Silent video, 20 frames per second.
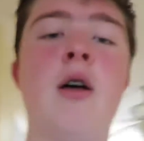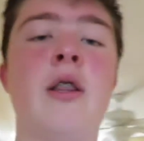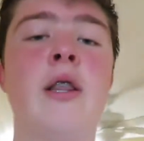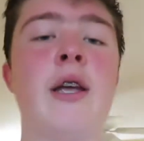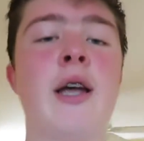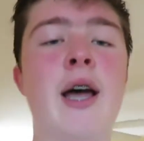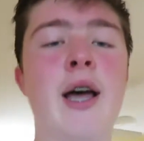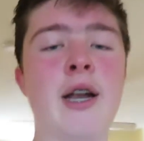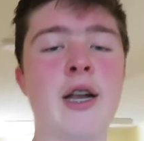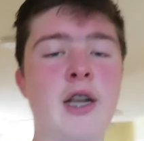
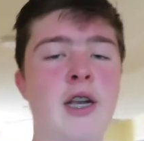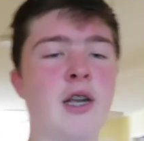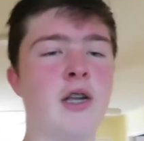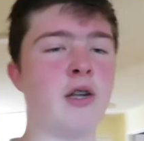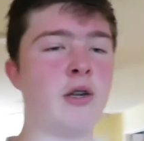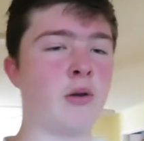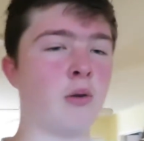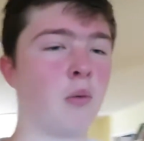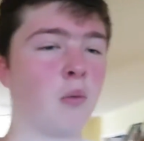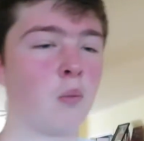The
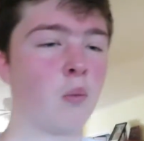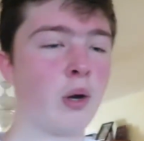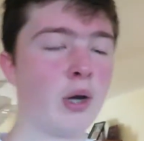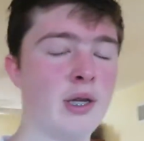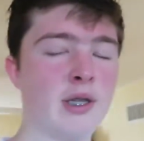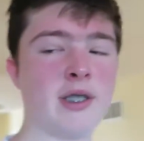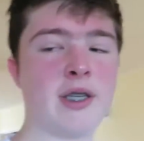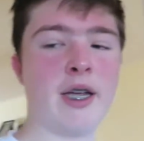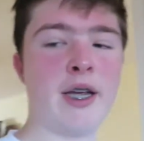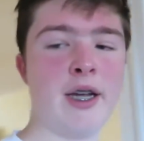editing
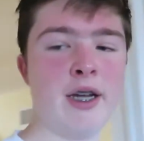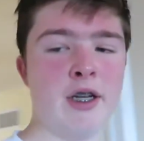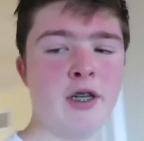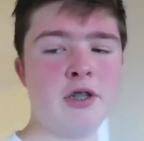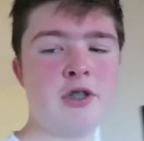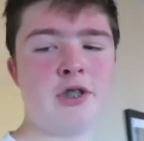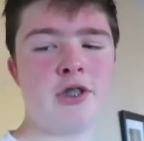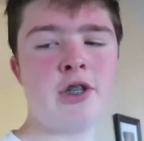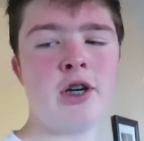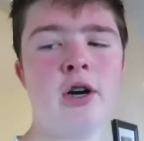was a
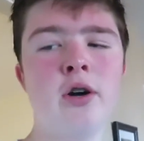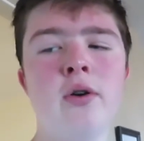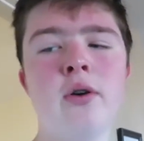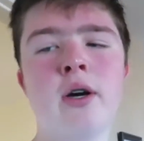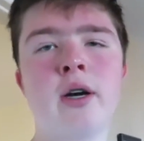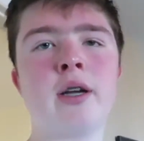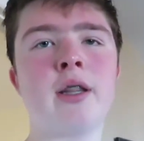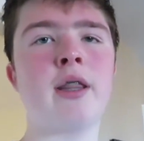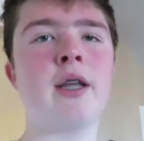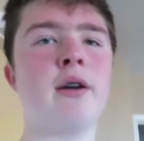
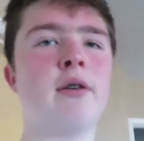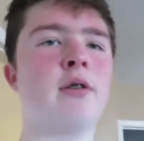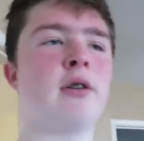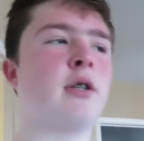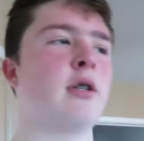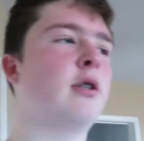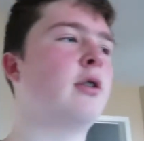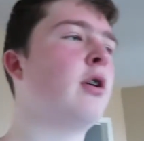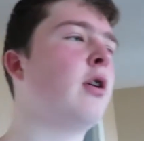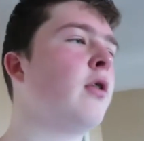joke.
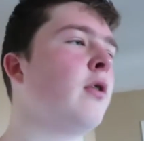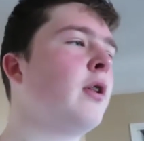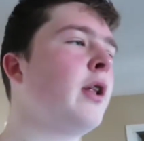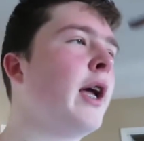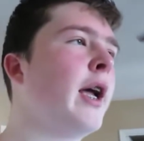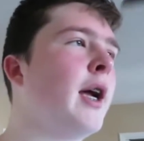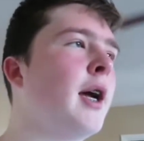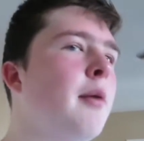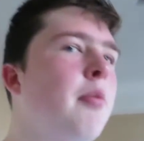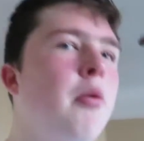There's no
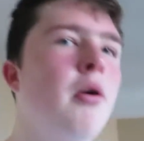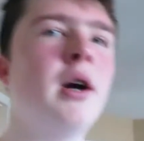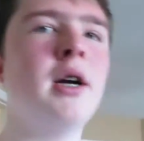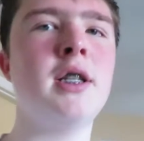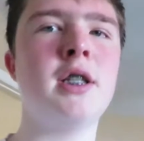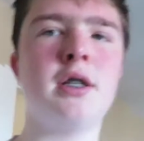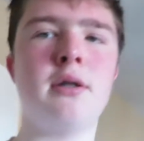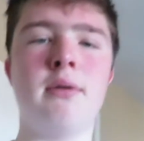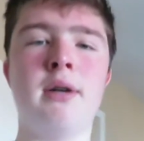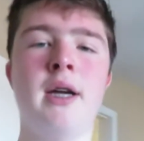like
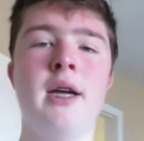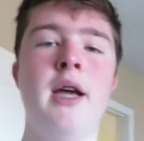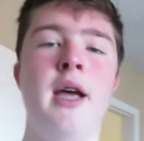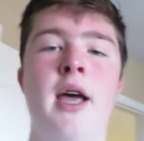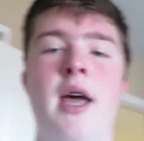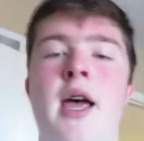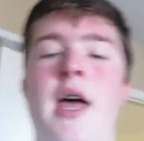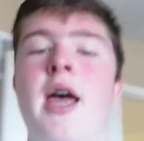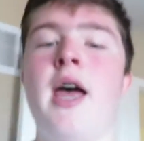point to it.